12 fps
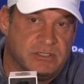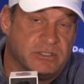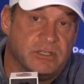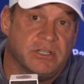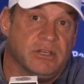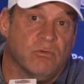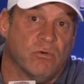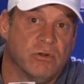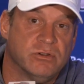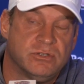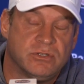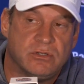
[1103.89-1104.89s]
It's going to get
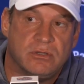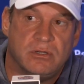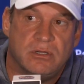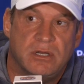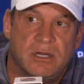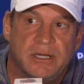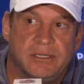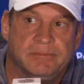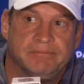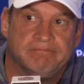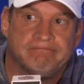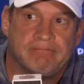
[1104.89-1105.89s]
worse um,